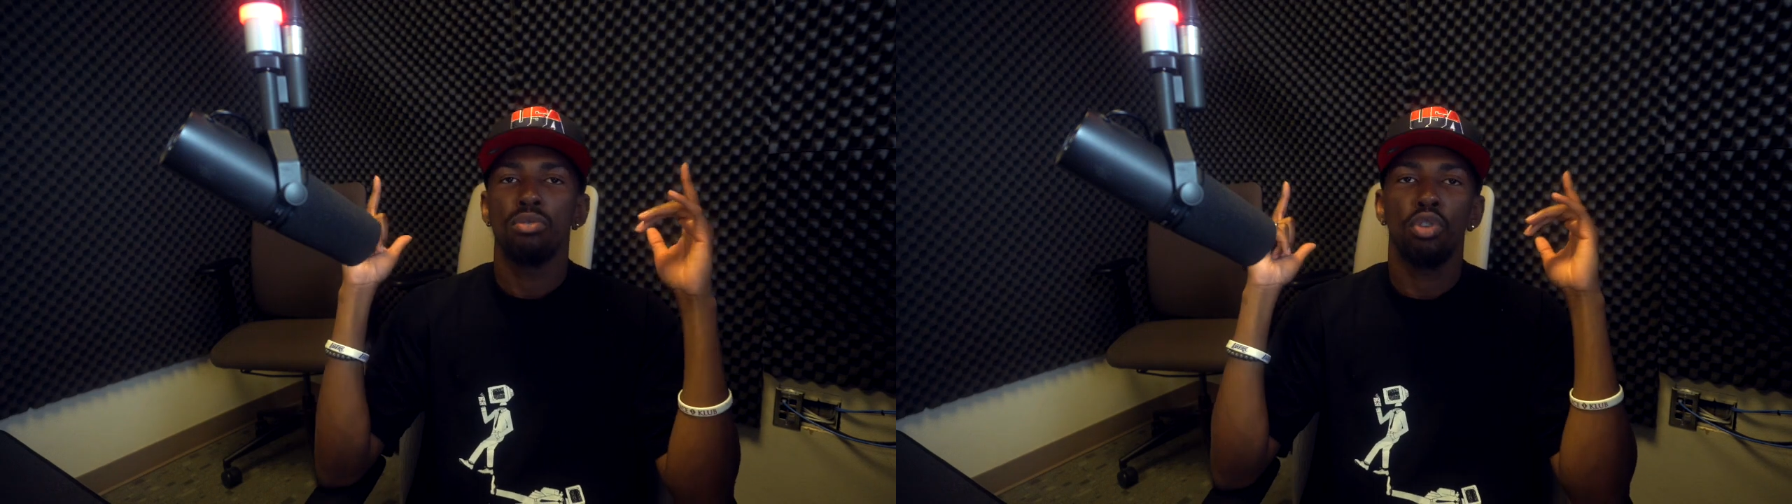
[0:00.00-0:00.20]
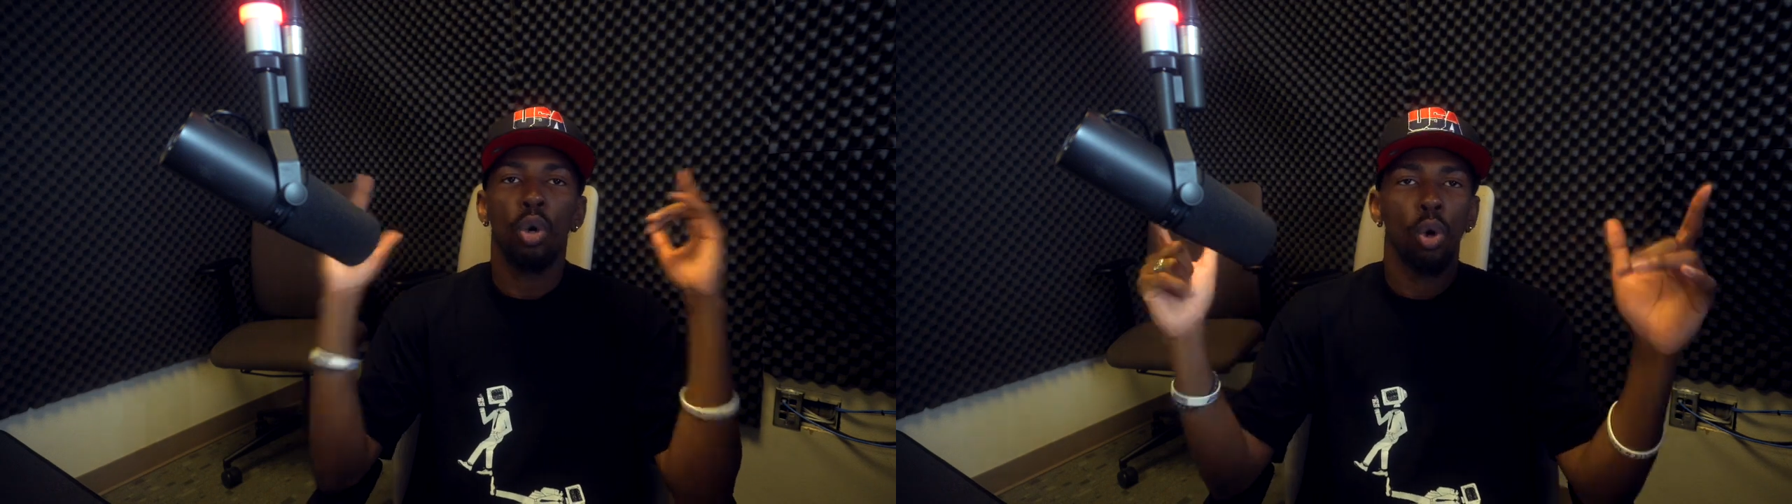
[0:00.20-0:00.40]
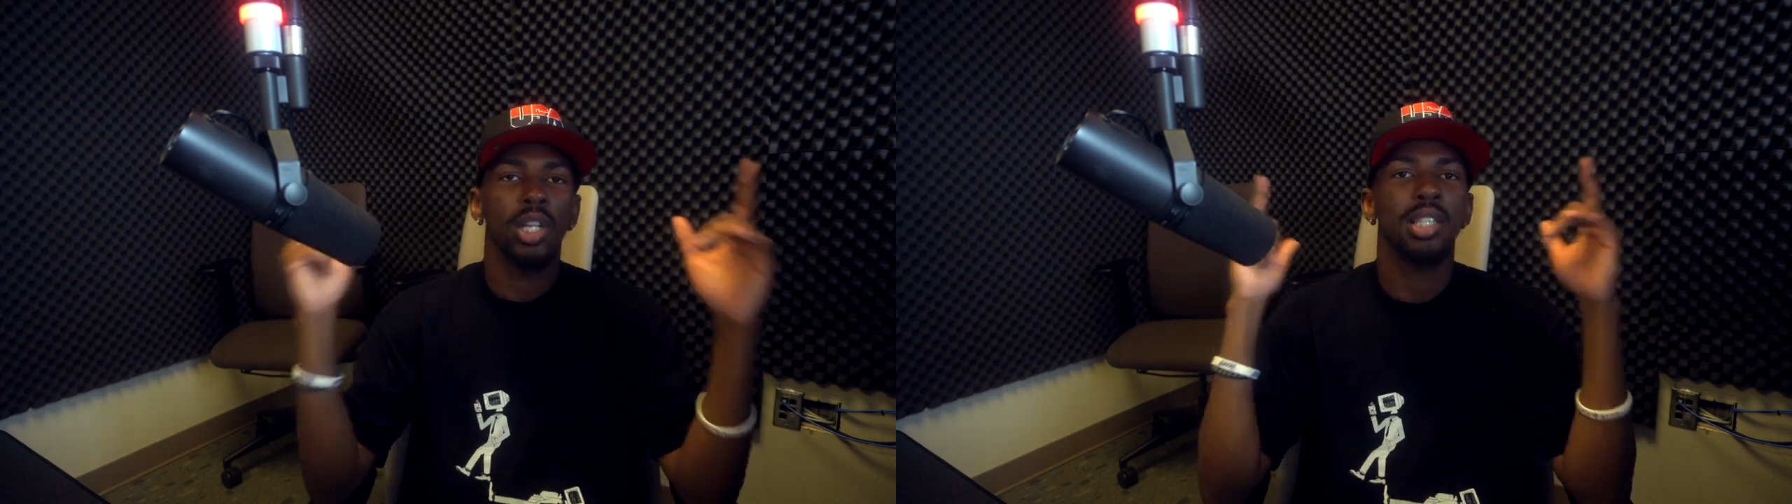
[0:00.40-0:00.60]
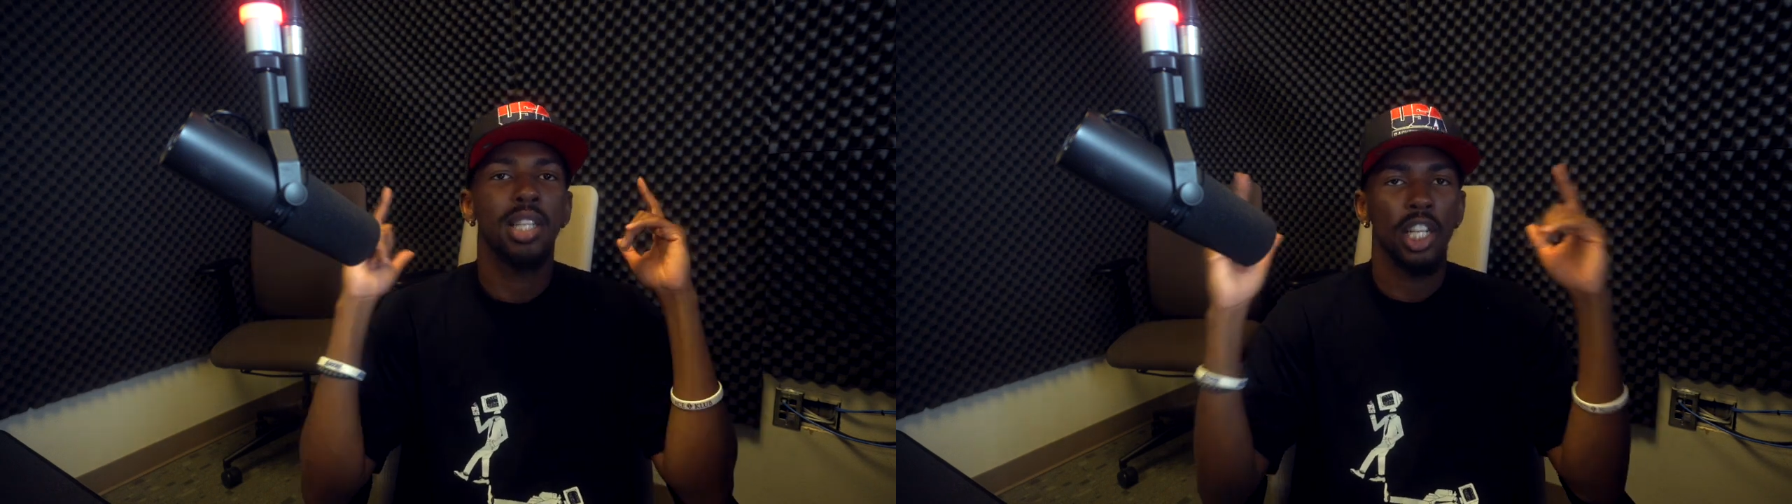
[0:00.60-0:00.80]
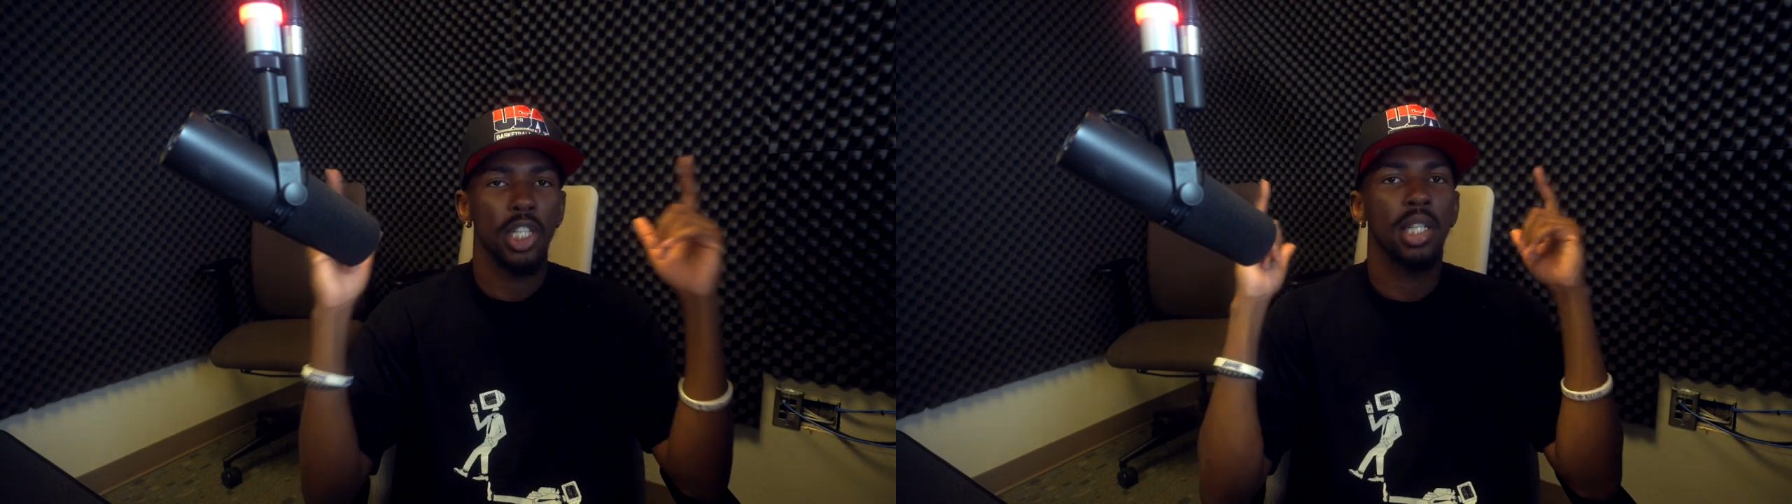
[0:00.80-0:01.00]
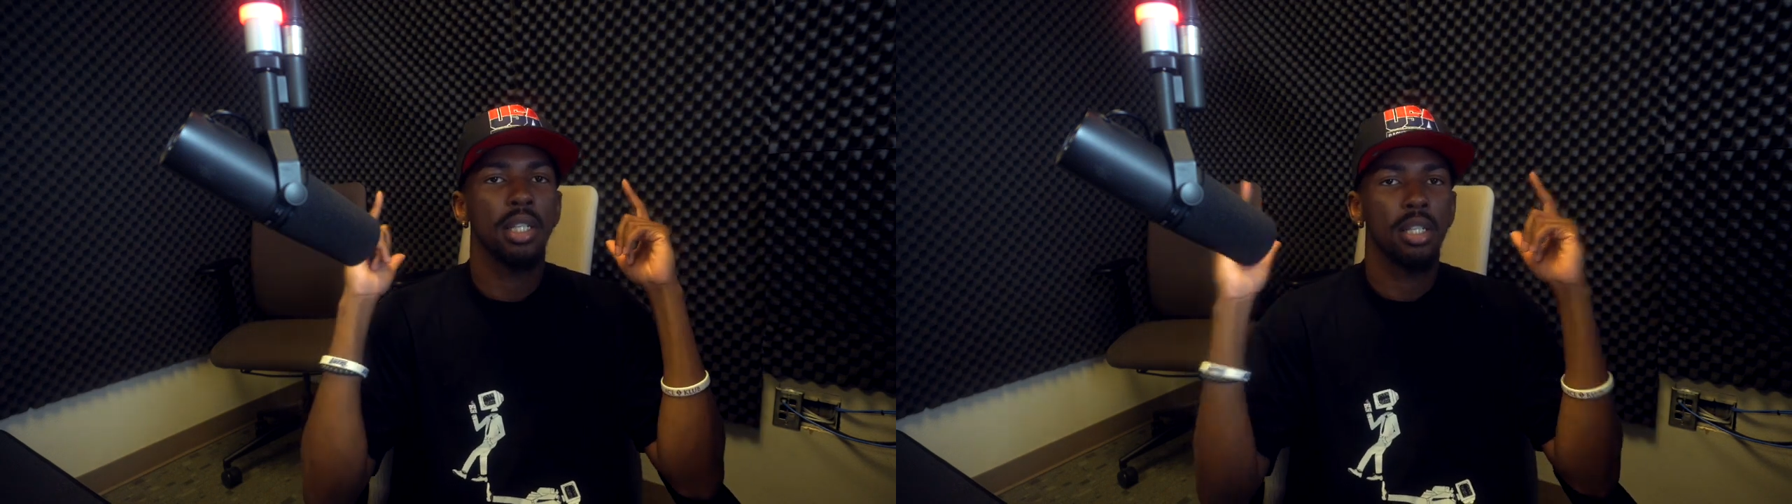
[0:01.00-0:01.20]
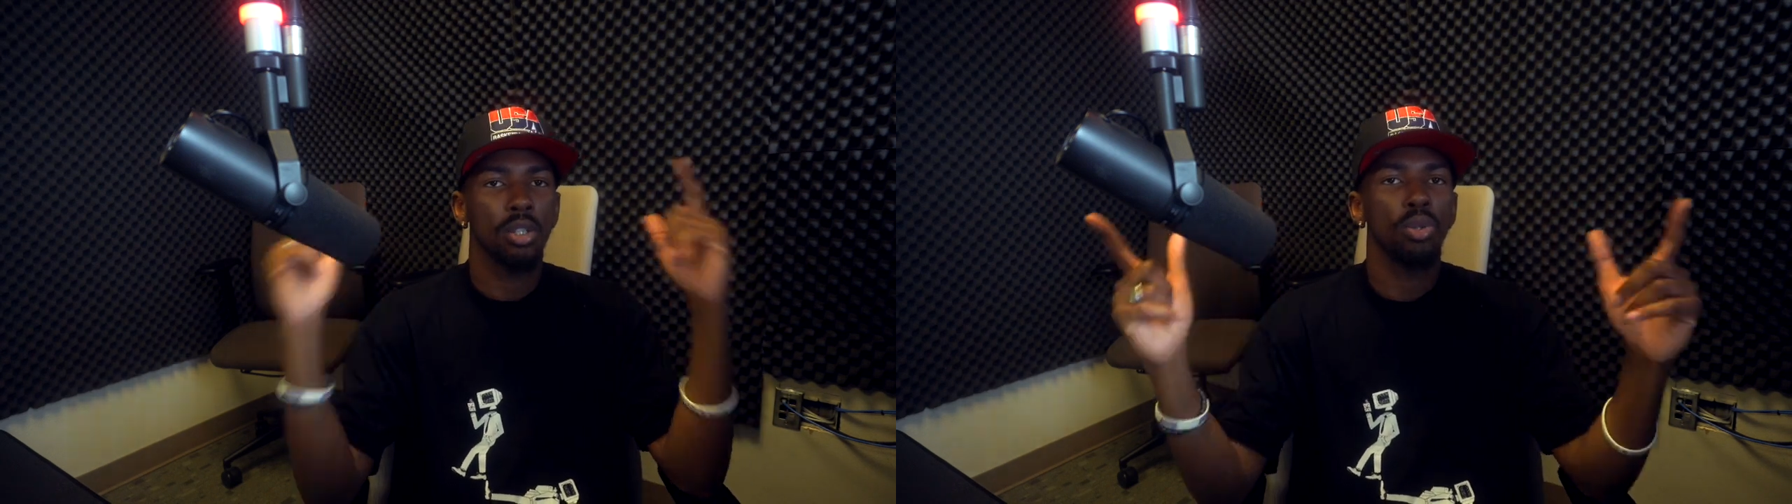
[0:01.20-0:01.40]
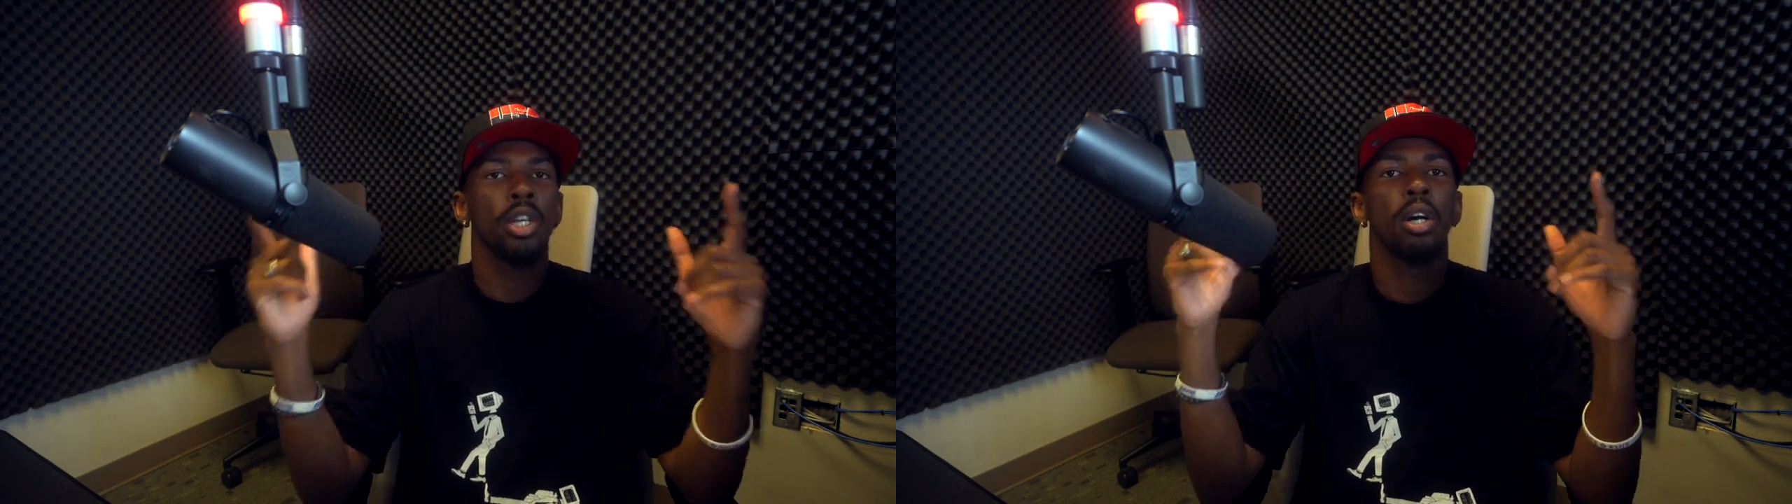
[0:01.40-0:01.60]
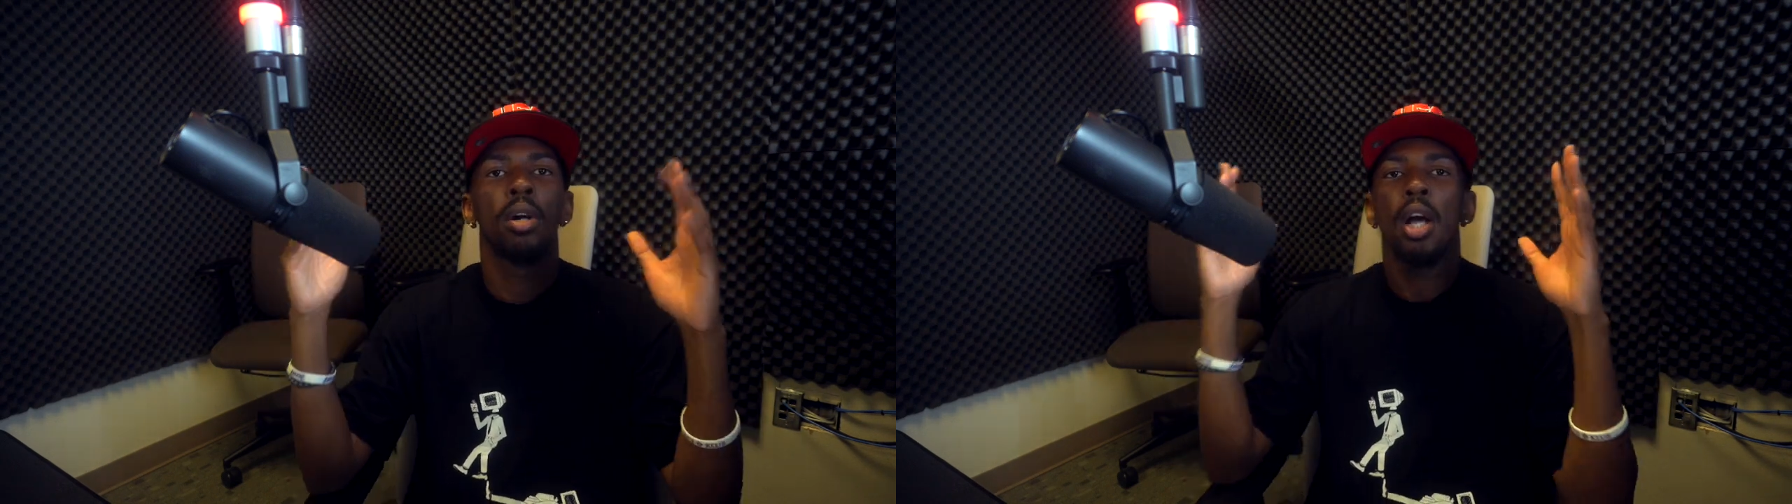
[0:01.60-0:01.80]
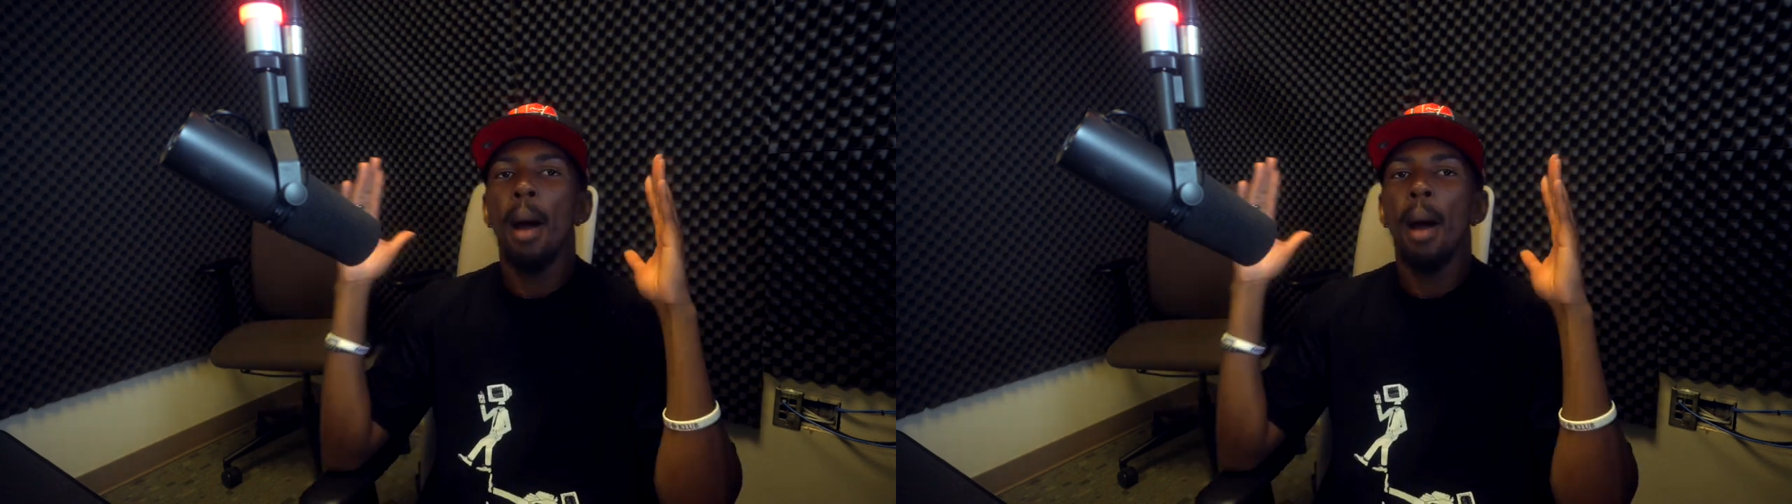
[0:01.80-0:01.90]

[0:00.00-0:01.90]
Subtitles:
recording session in the studio.